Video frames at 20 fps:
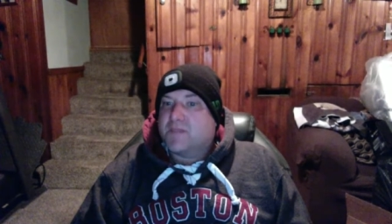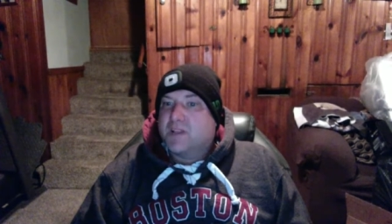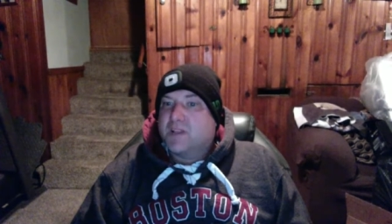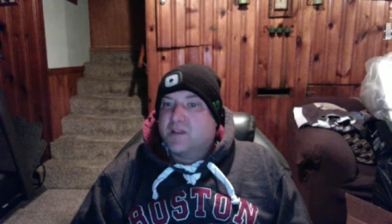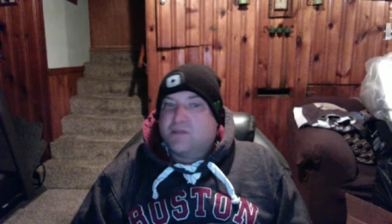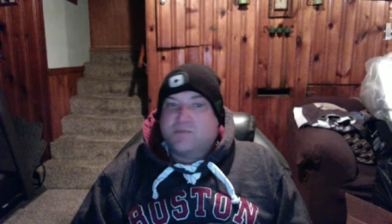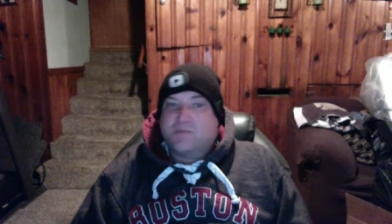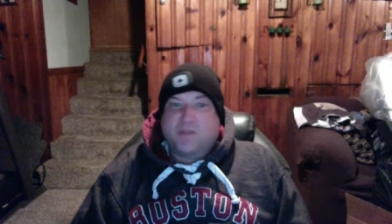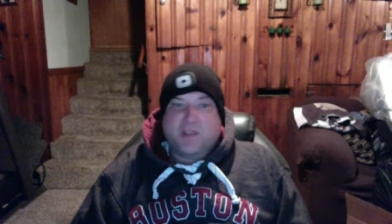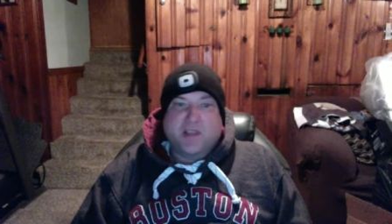
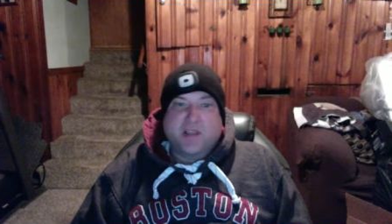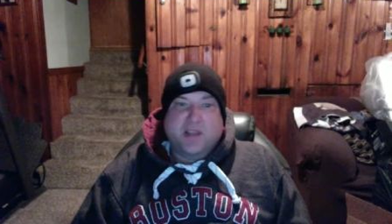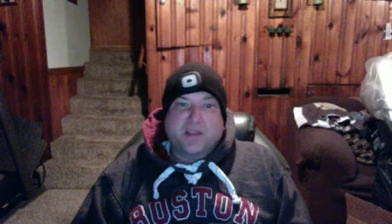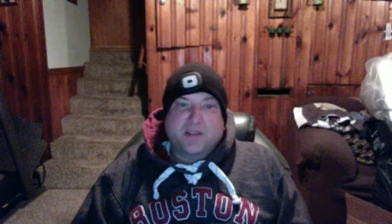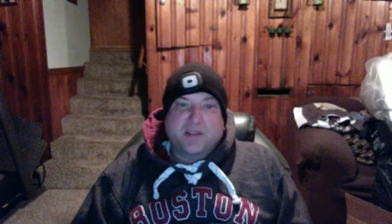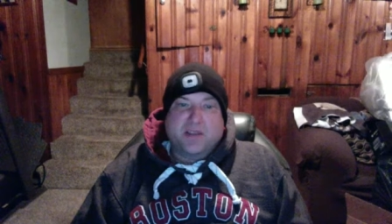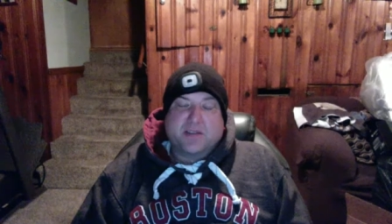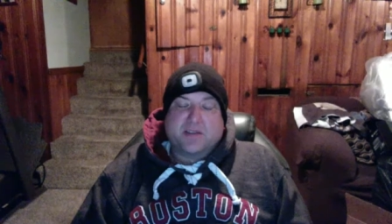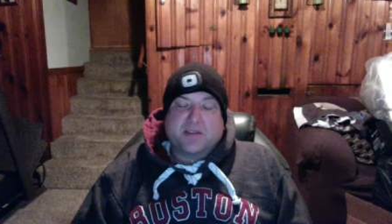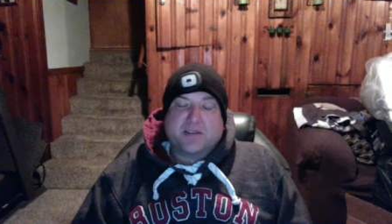But yeah,
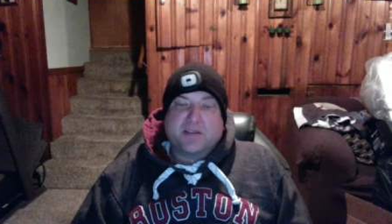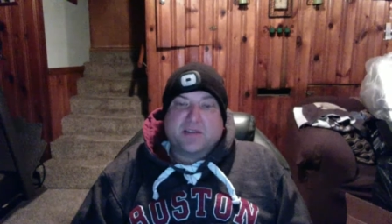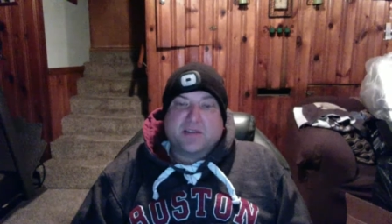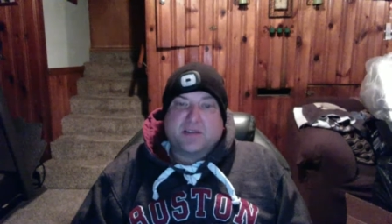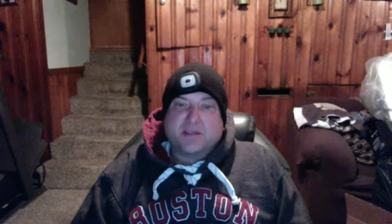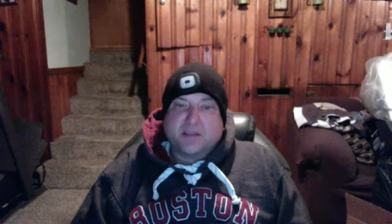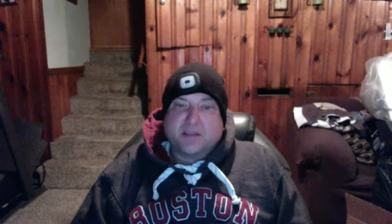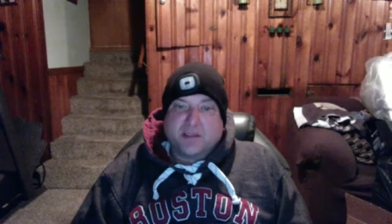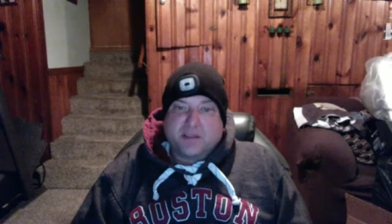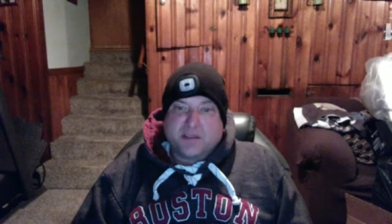this
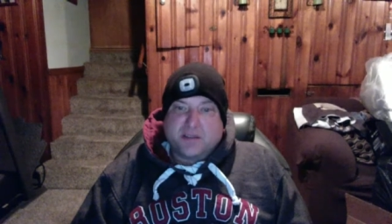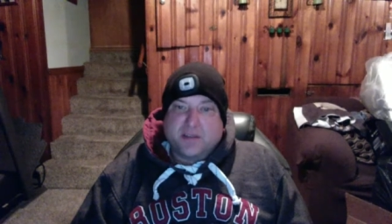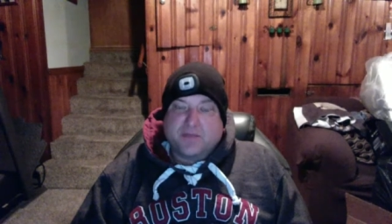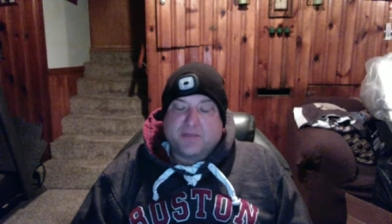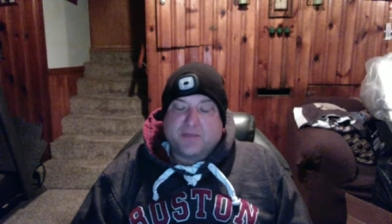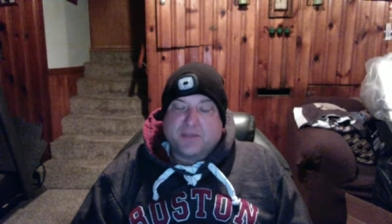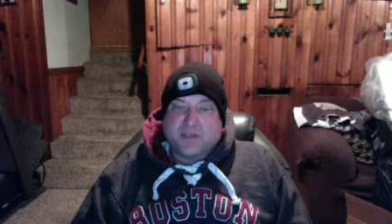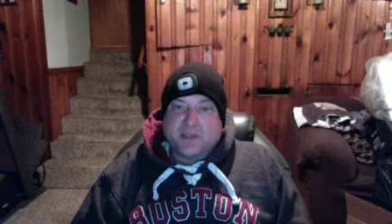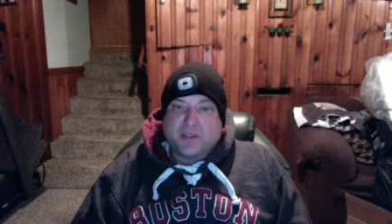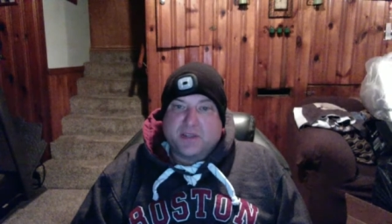it's
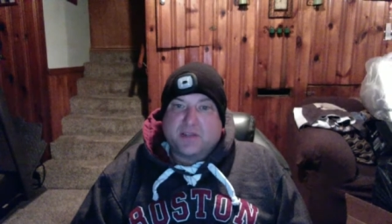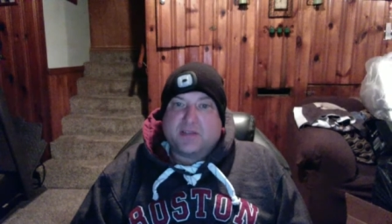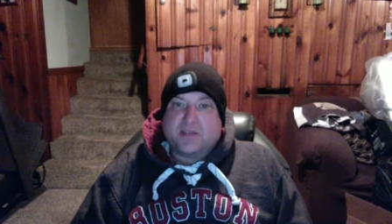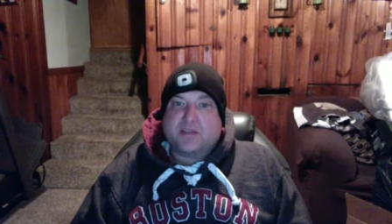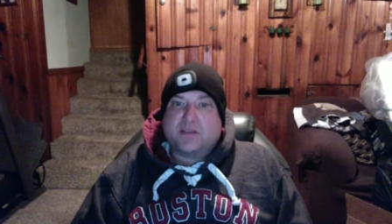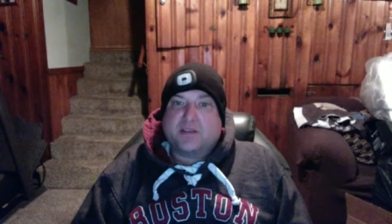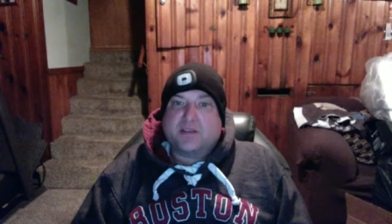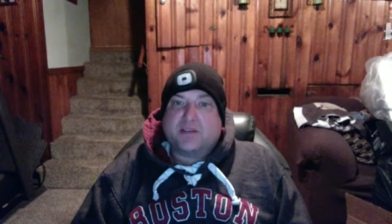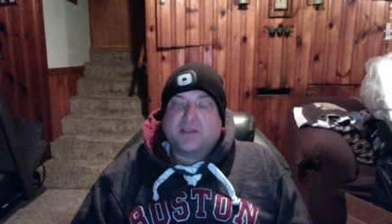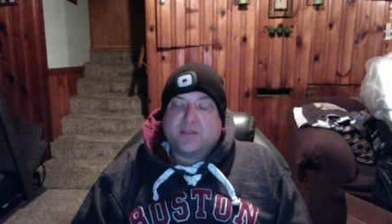definitely
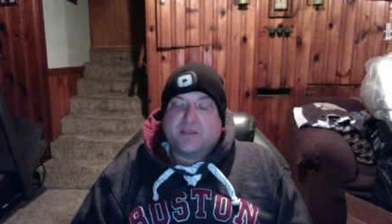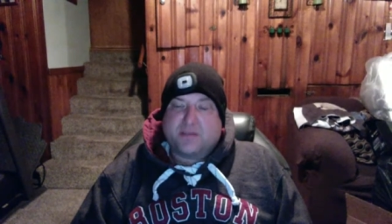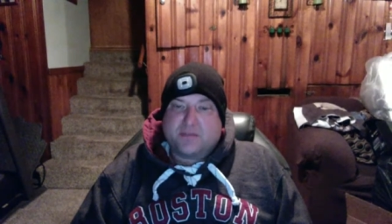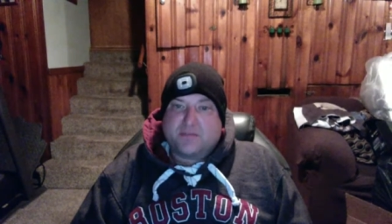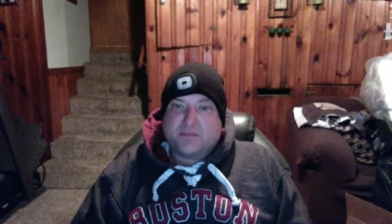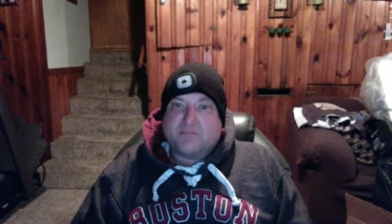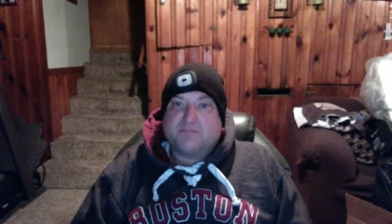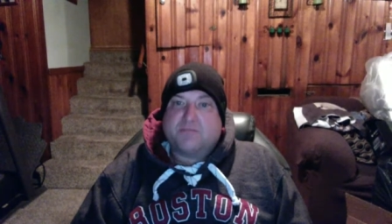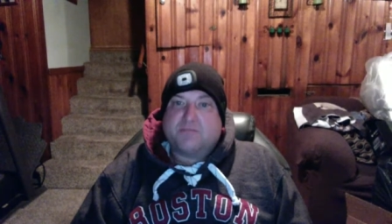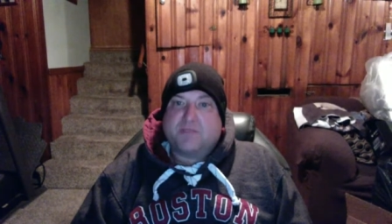
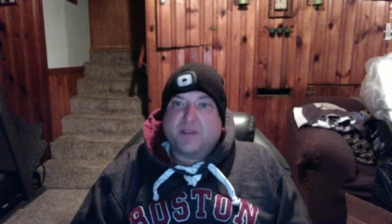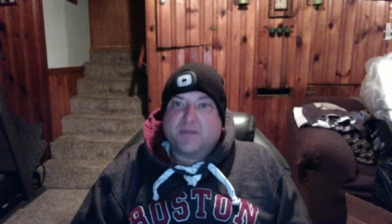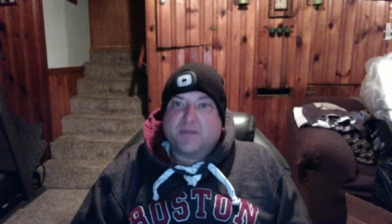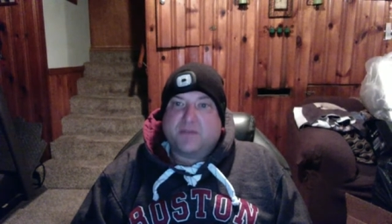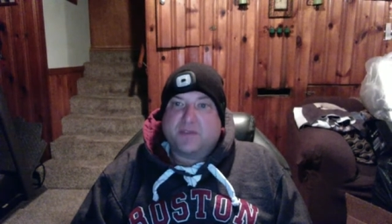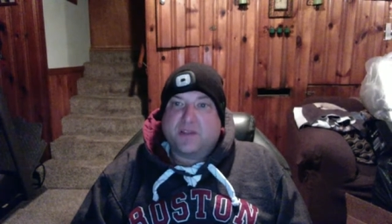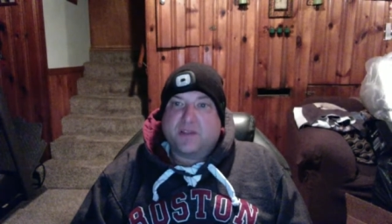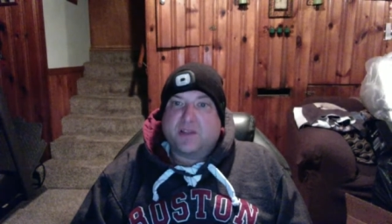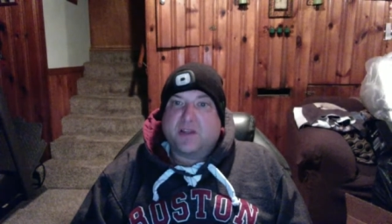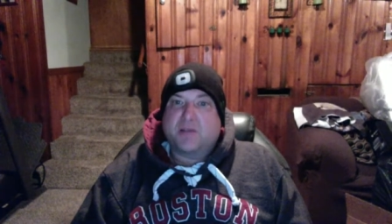it's
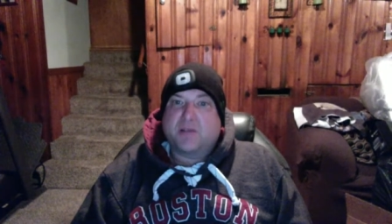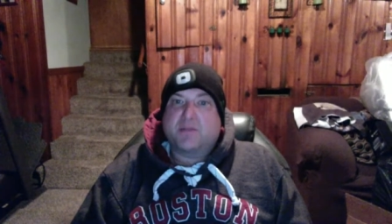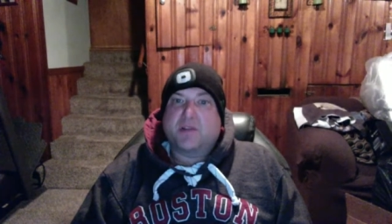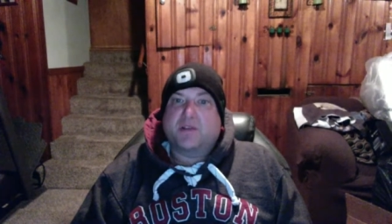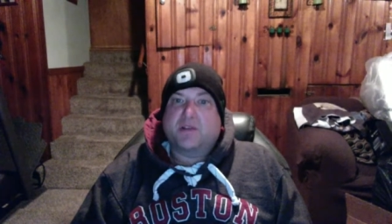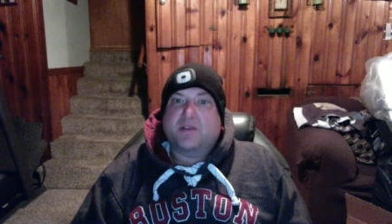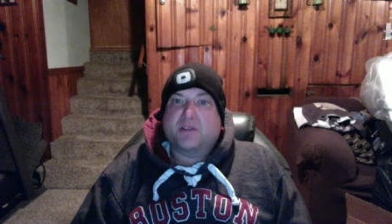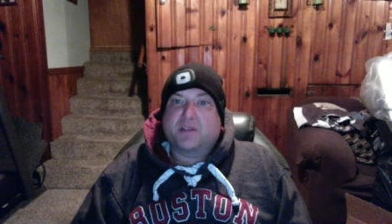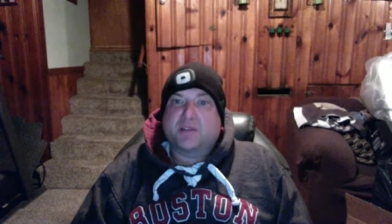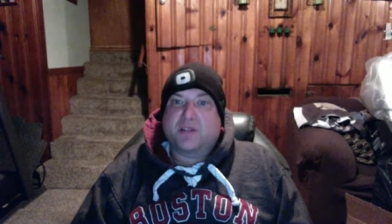definitely got to be a
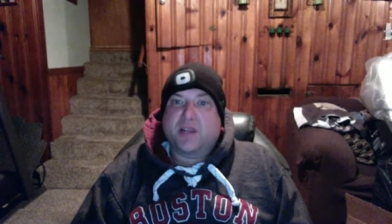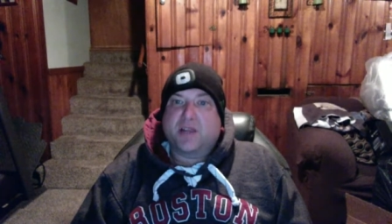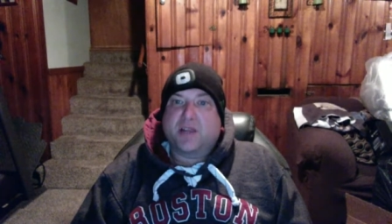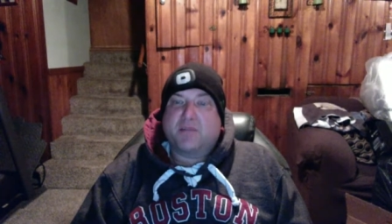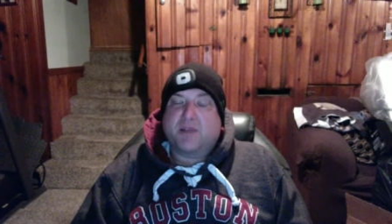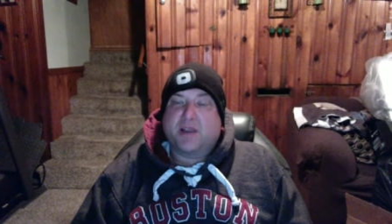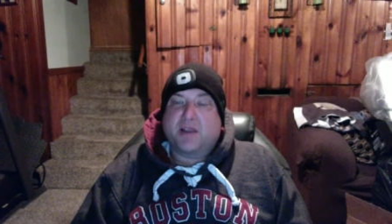good time.